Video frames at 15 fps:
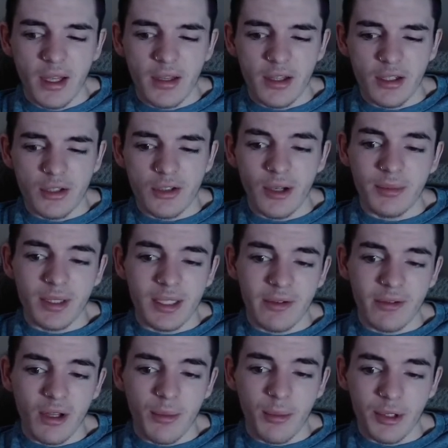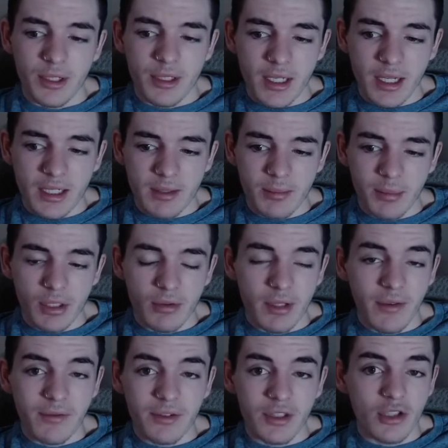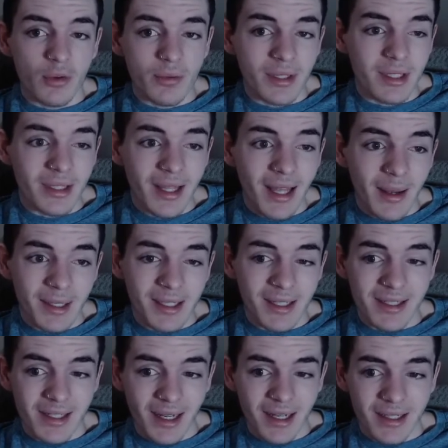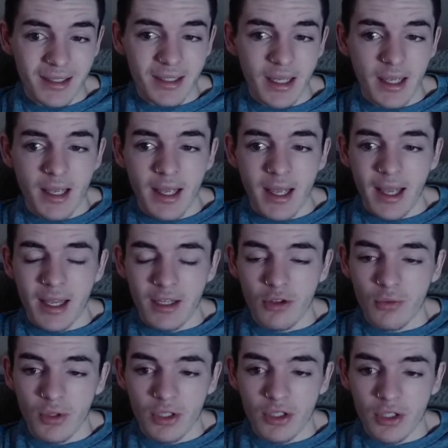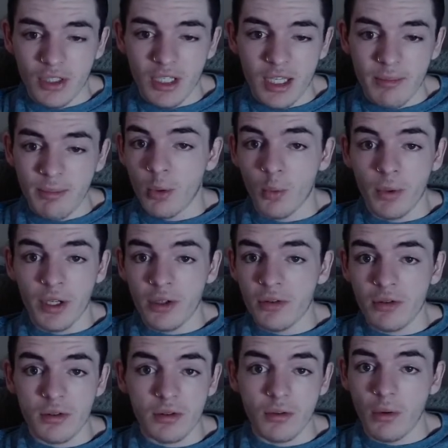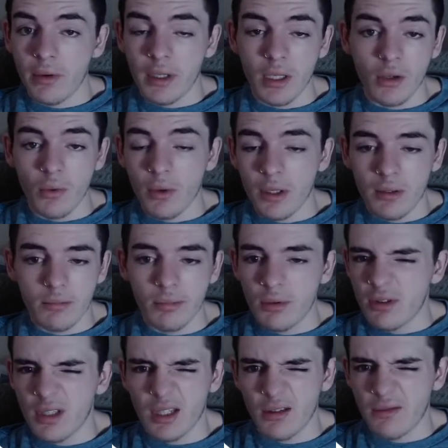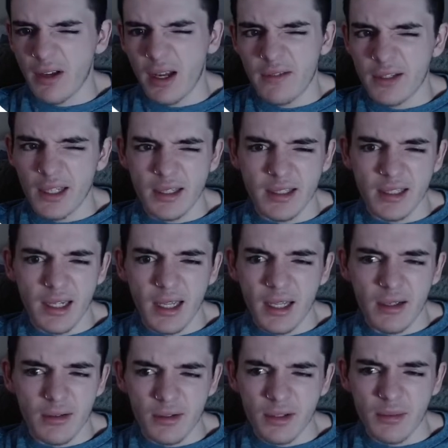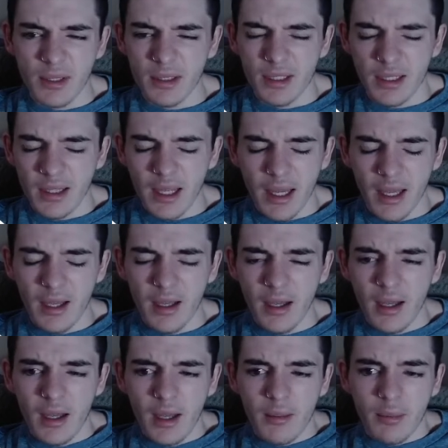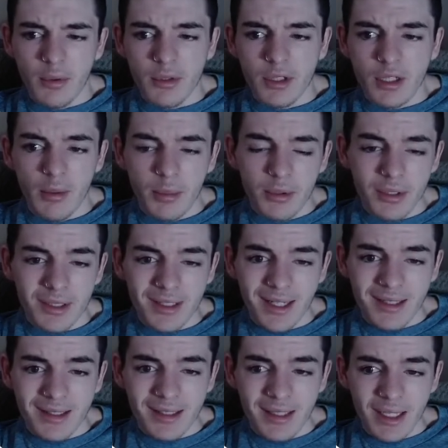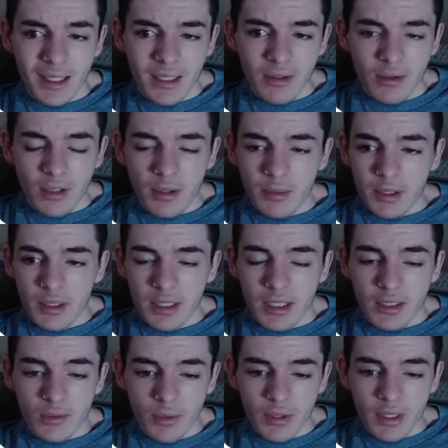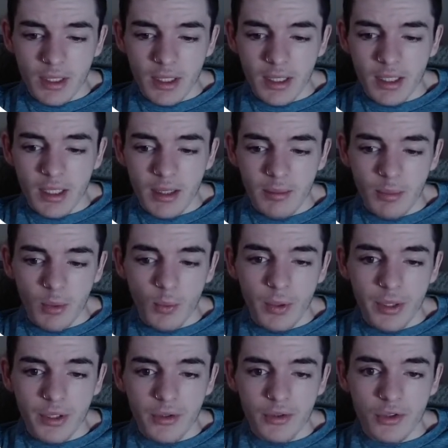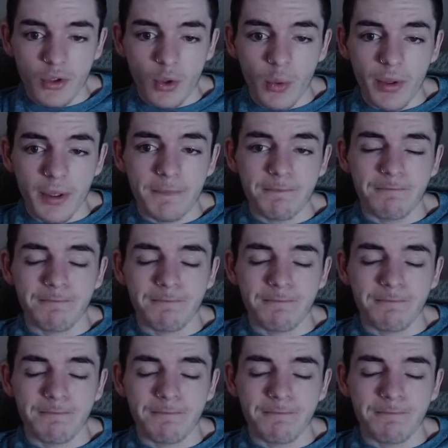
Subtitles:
This shop does have a lot more designs, but you definitely don't need that many designs, and you can just keep your winners going and going. Post like 5 designs a day or something like that. Post a couple designs a day or a couple designs a week, and keep your winners going.